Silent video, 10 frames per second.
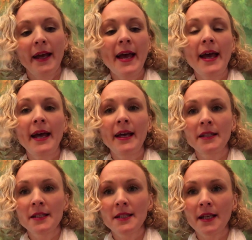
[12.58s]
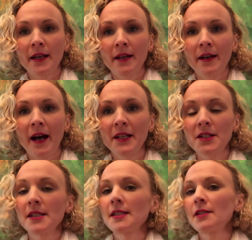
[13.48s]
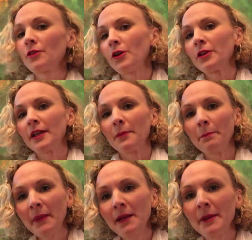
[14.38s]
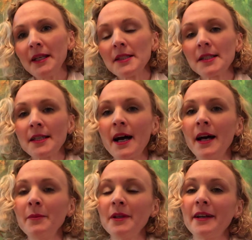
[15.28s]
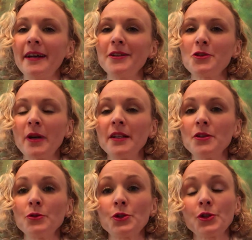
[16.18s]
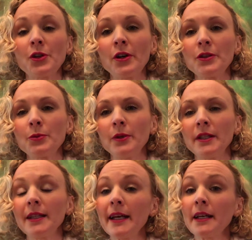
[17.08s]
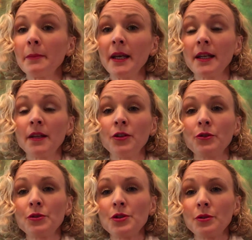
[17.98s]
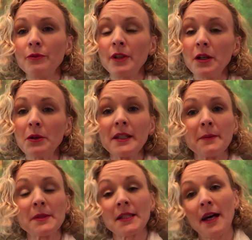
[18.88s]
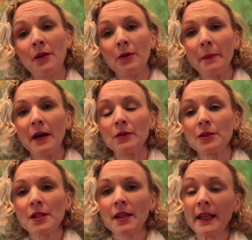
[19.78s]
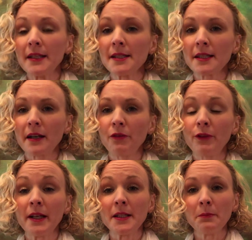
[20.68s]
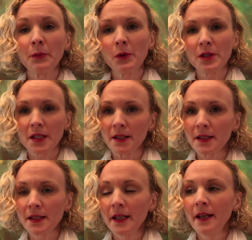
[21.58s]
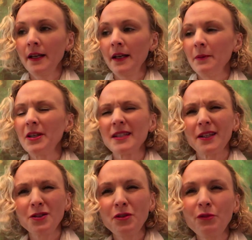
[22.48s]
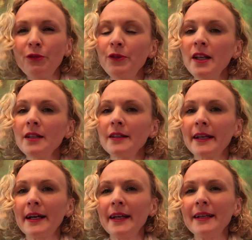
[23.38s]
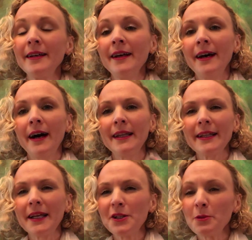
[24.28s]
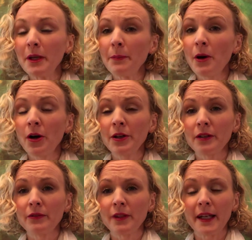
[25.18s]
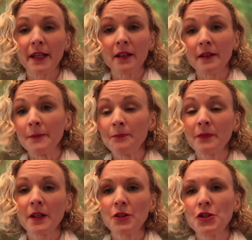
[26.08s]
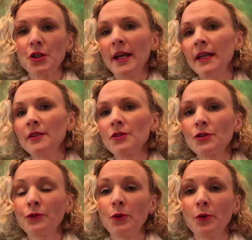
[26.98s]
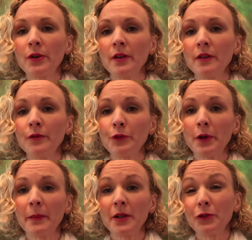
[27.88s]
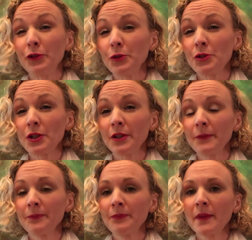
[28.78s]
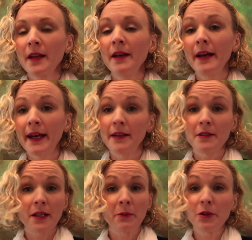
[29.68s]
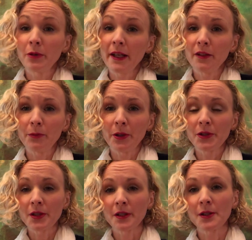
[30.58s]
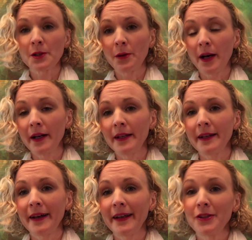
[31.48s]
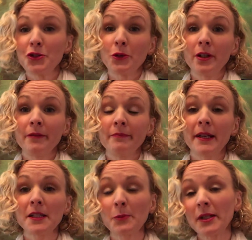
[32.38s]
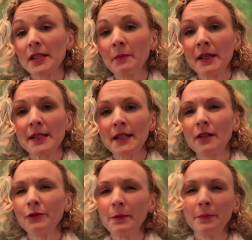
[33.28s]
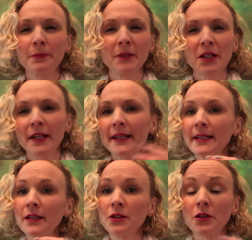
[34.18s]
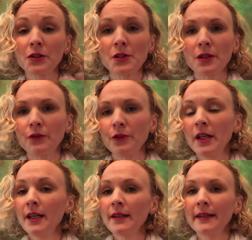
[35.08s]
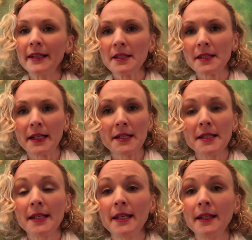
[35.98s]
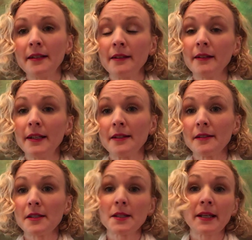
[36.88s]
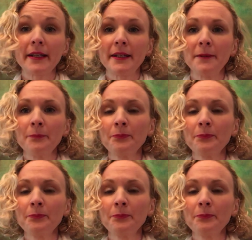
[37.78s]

And I just thought that maybe it's time that I try to start with like making YouTube video clips now about things that I find important. Because I do feel that I like to be a part of like a change for a better future. And I'm a creative person, so I enjoy expressing myself and connecting dots of things that I see in society.